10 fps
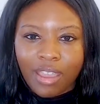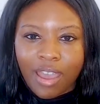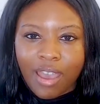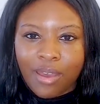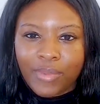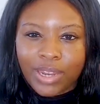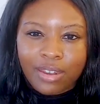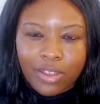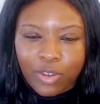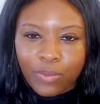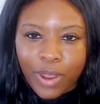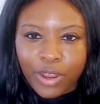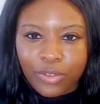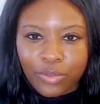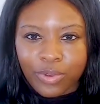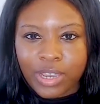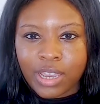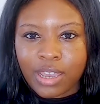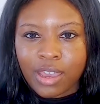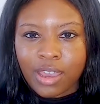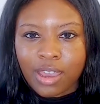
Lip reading: In another part 3